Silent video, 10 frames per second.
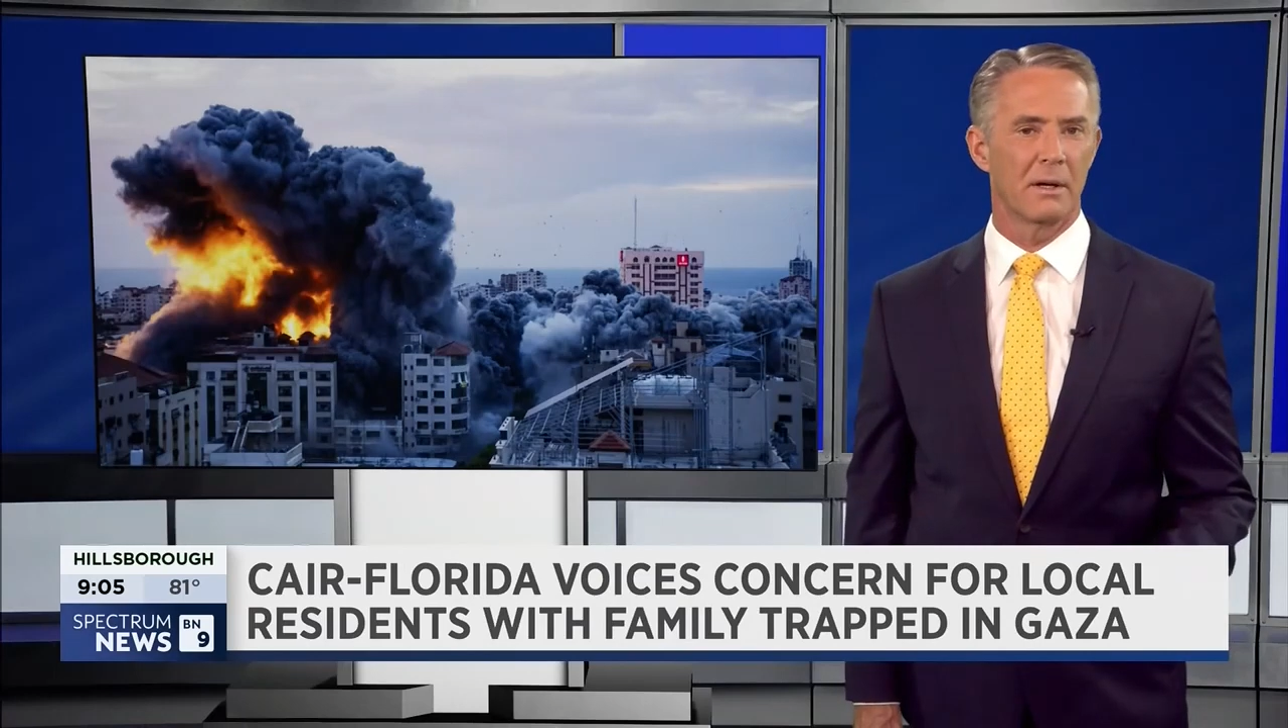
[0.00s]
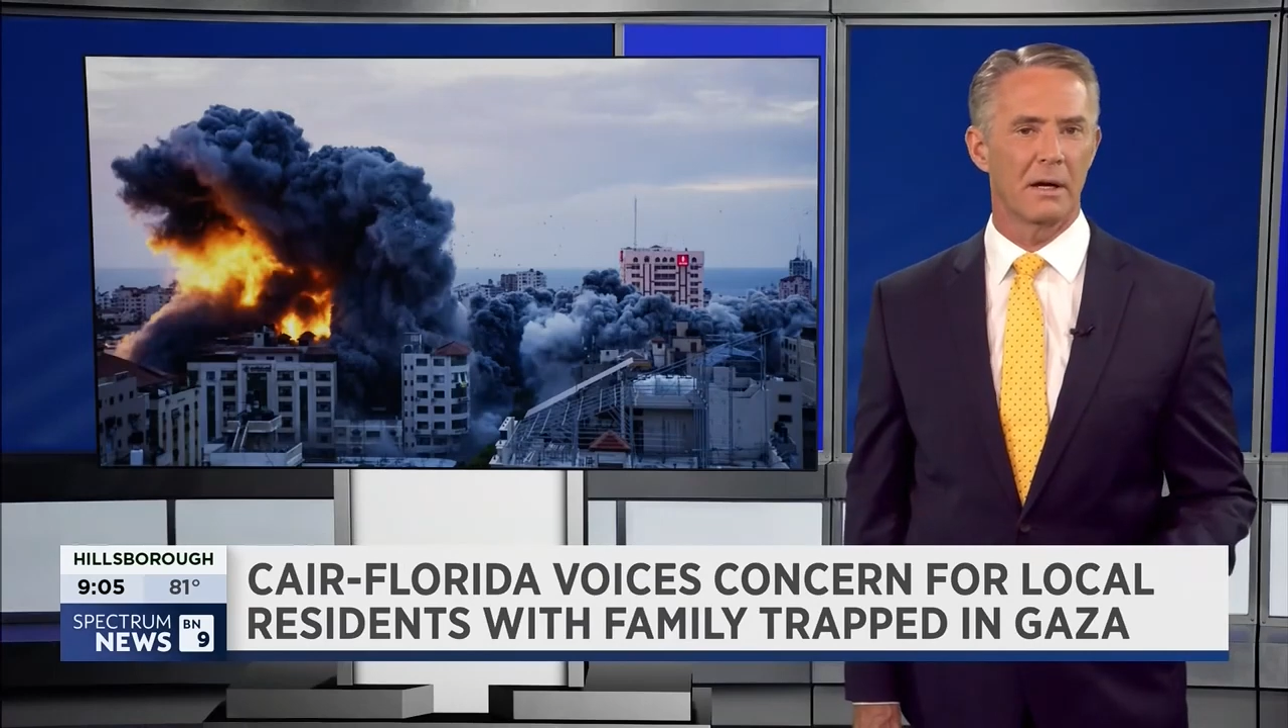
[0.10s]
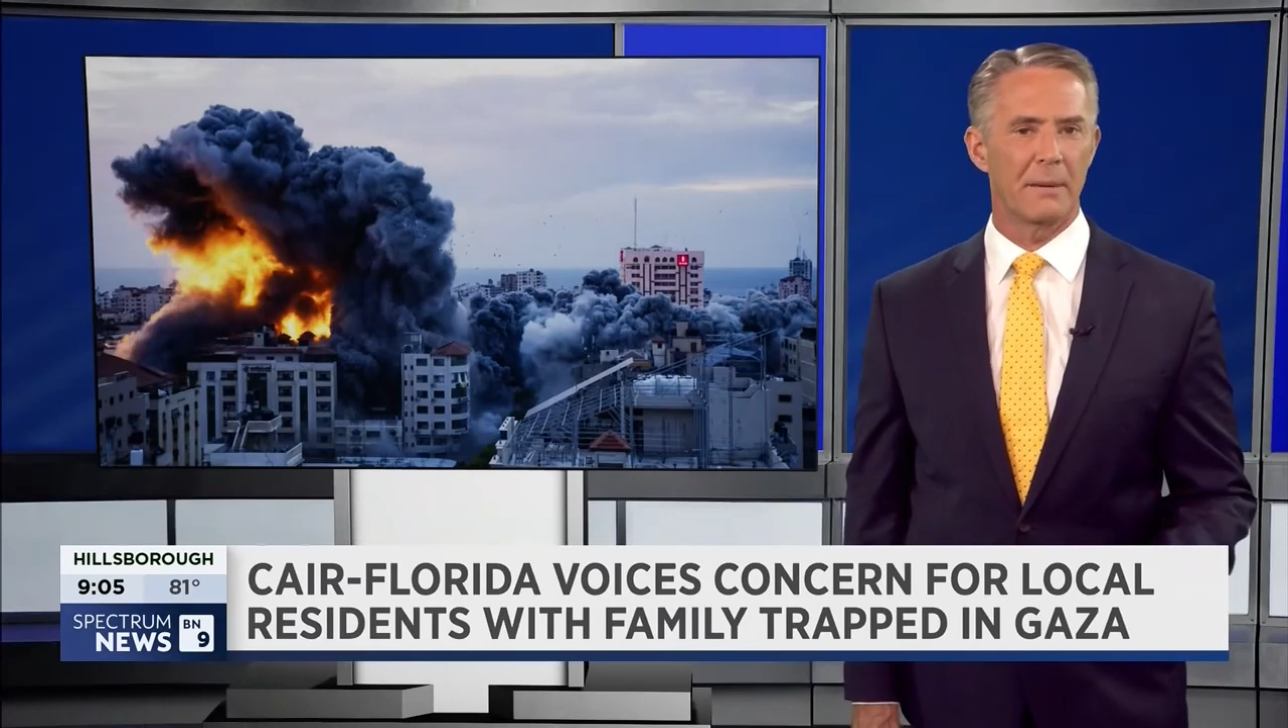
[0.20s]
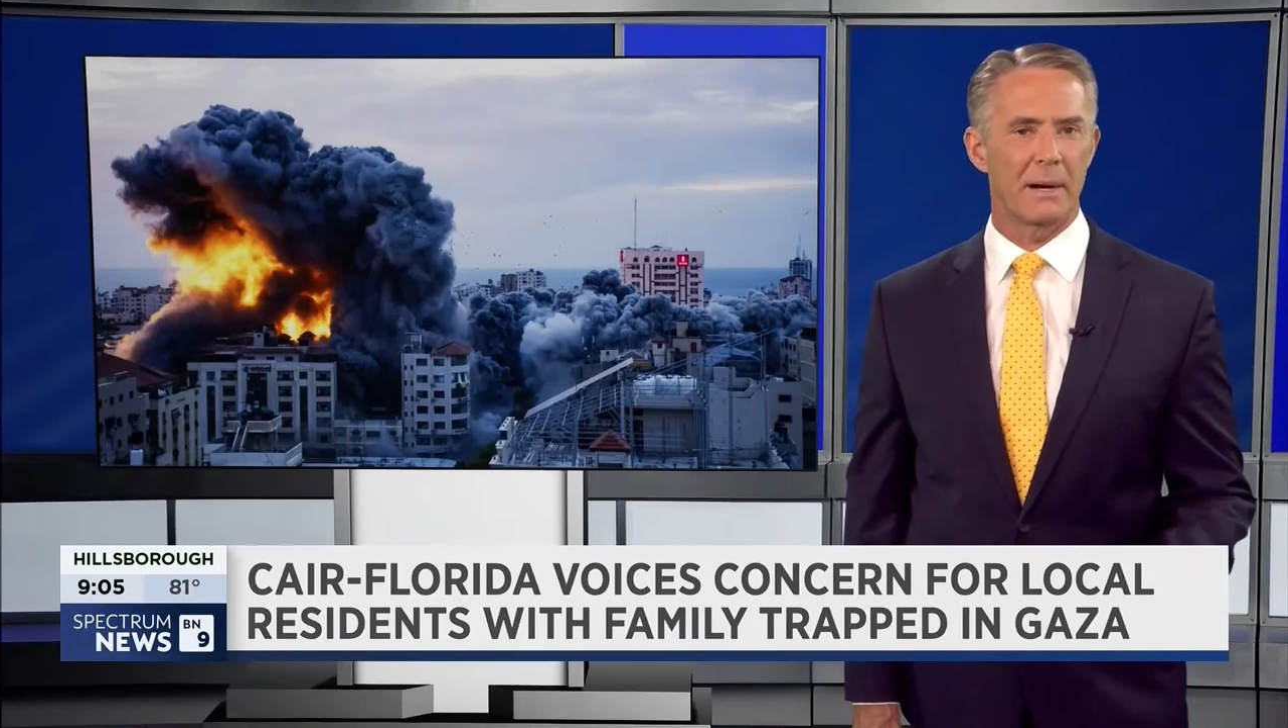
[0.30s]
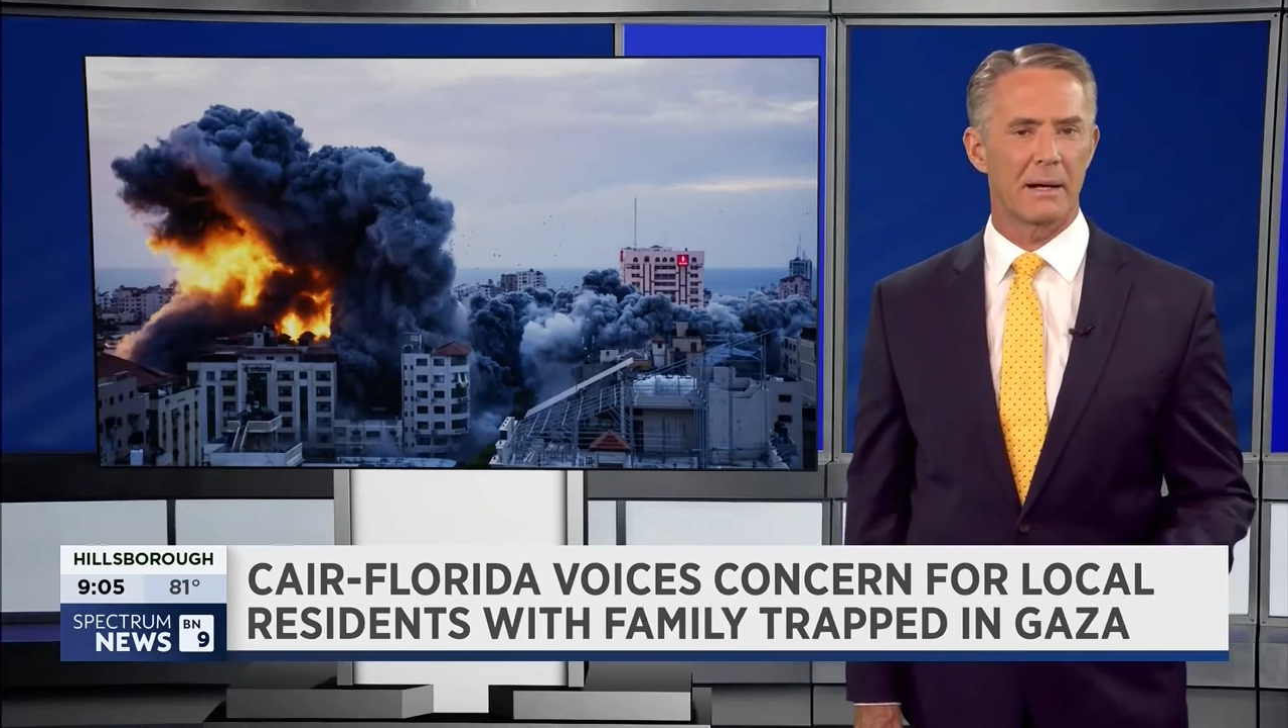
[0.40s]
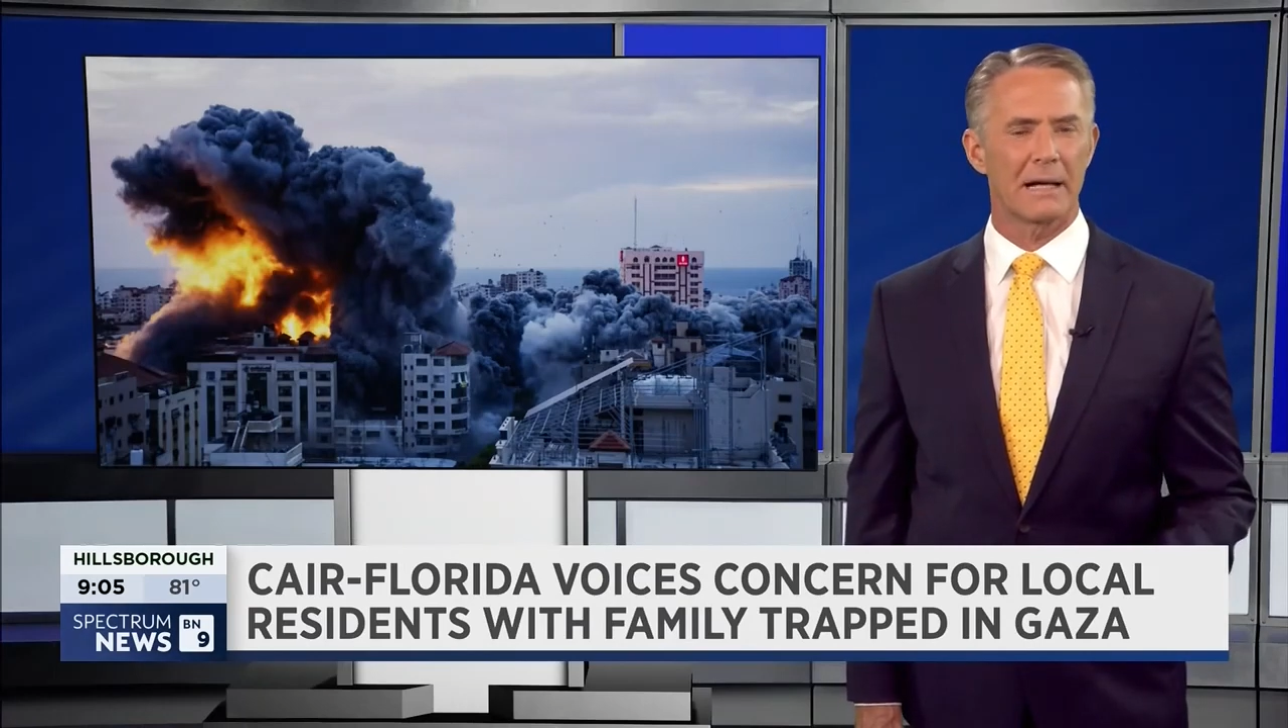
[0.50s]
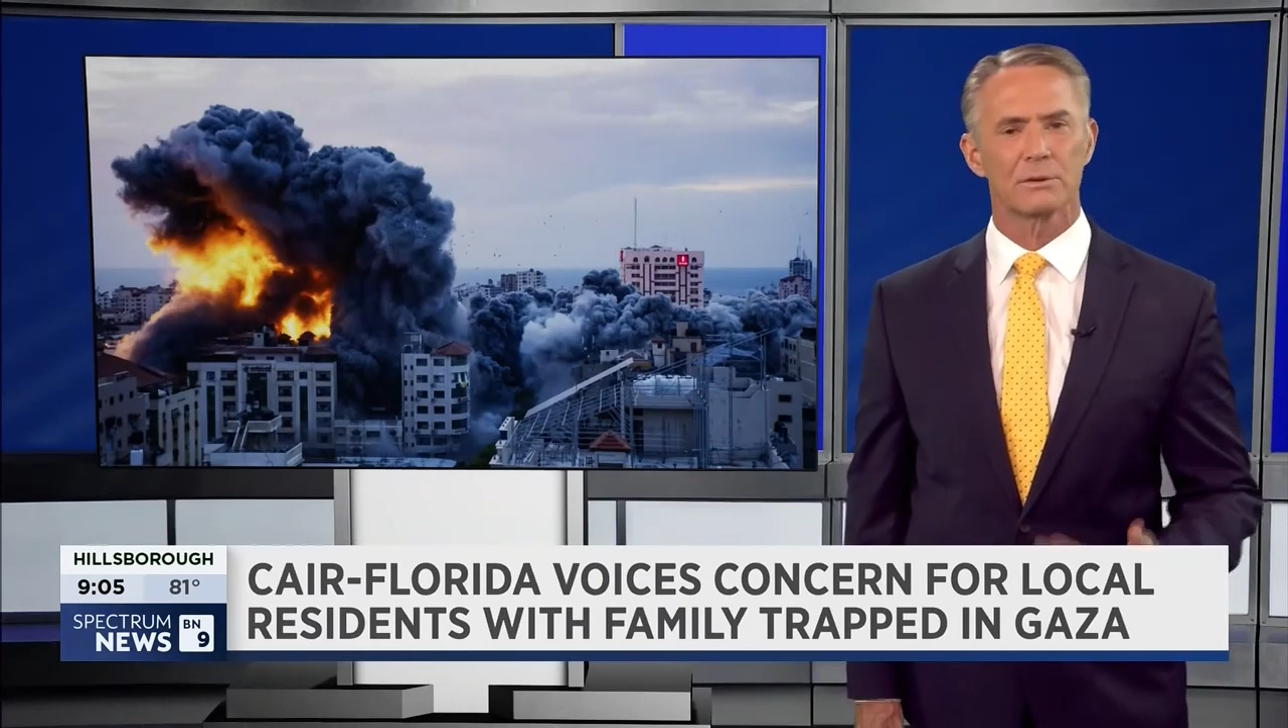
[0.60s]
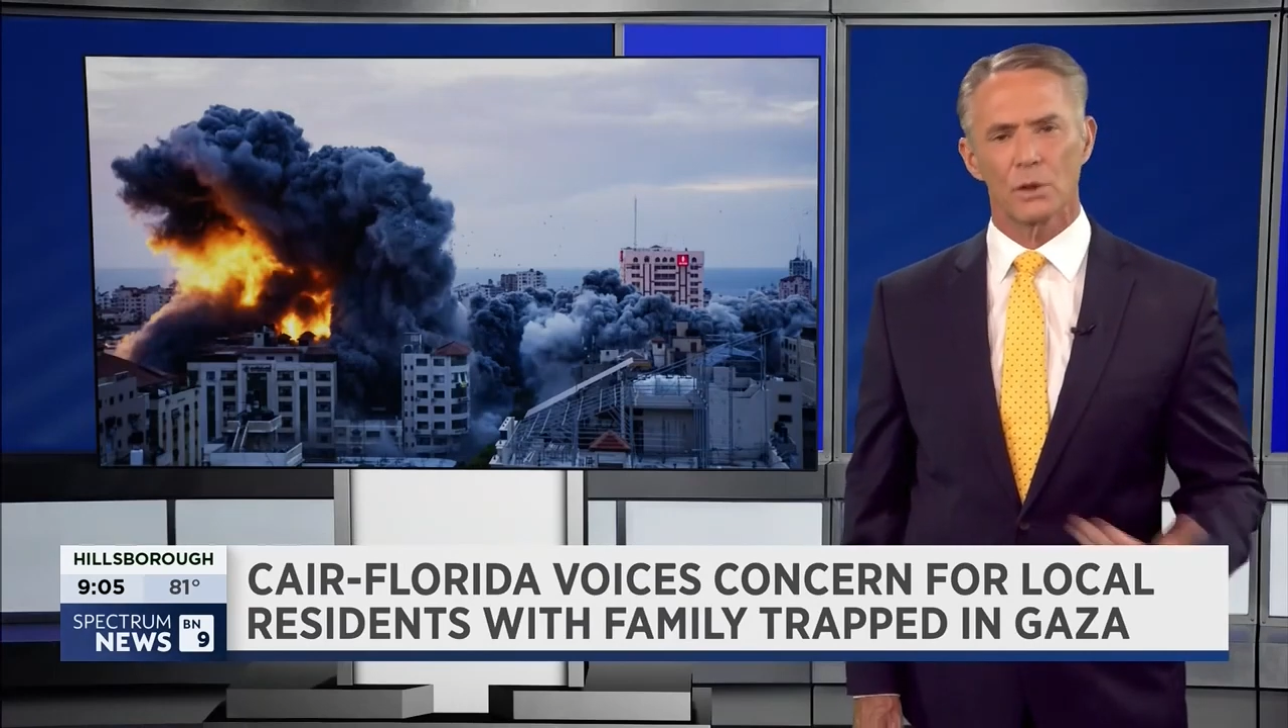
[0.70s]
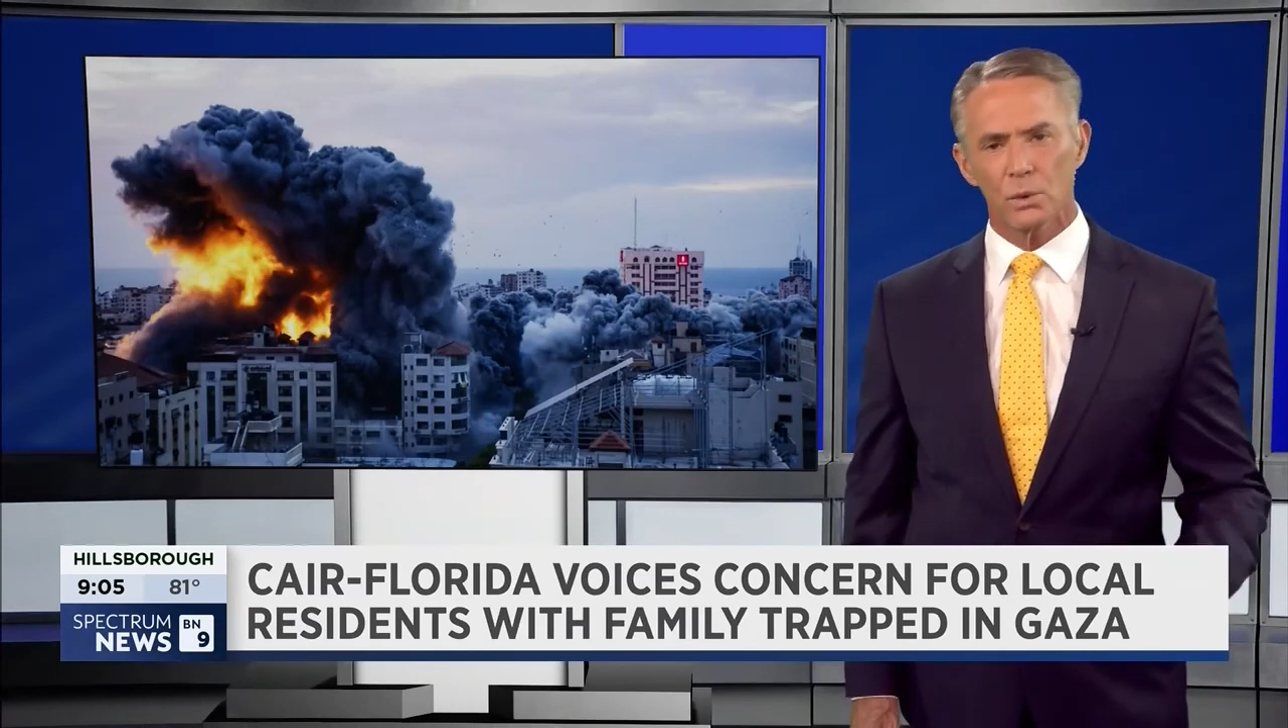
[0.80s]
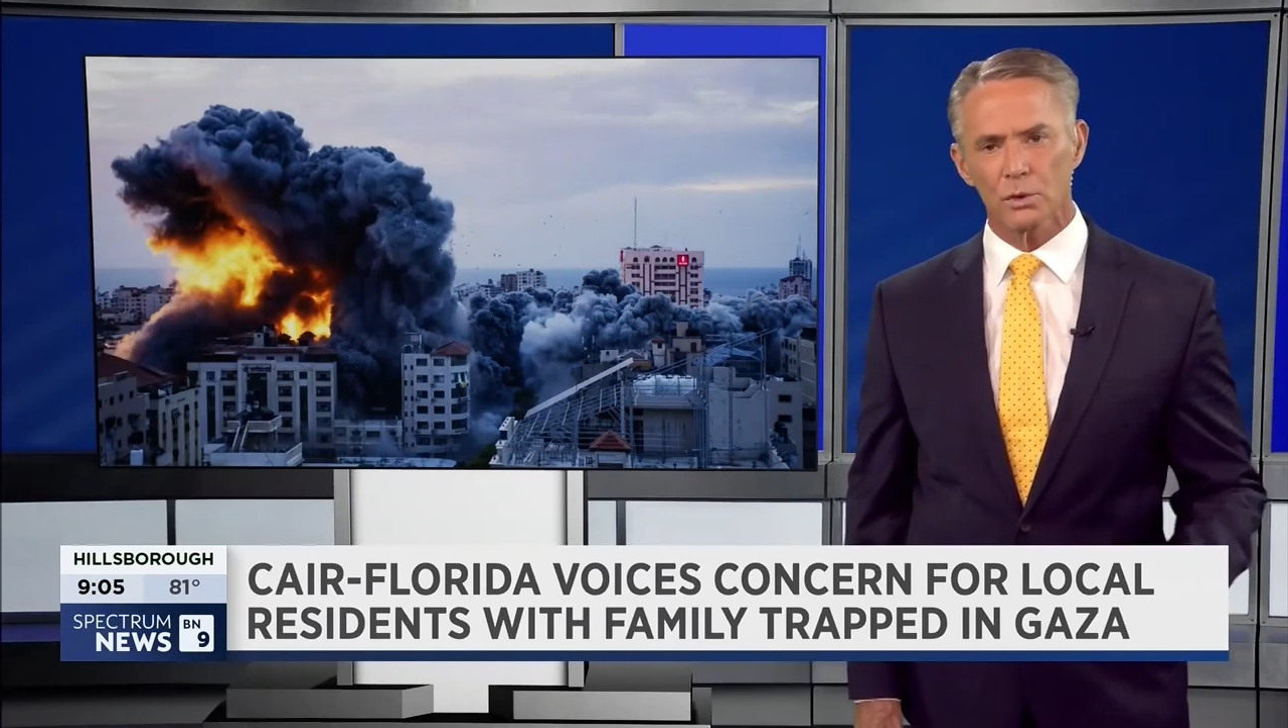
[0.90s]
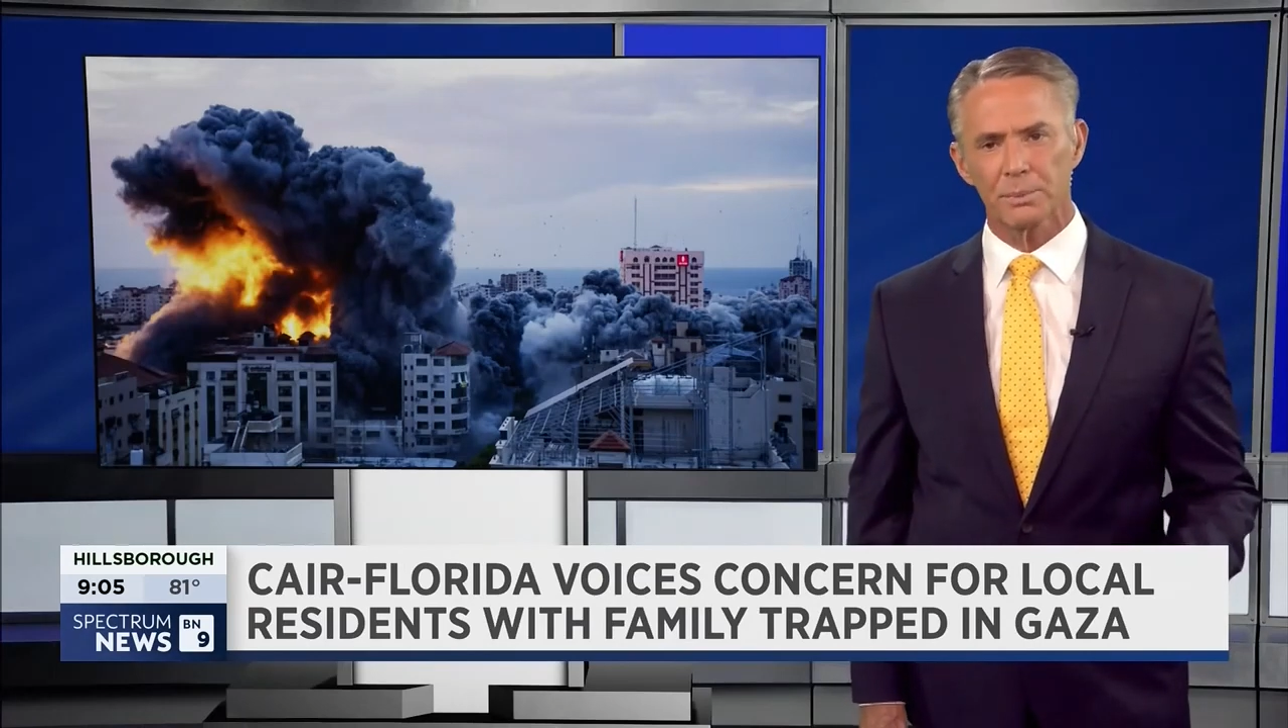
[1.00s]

about how local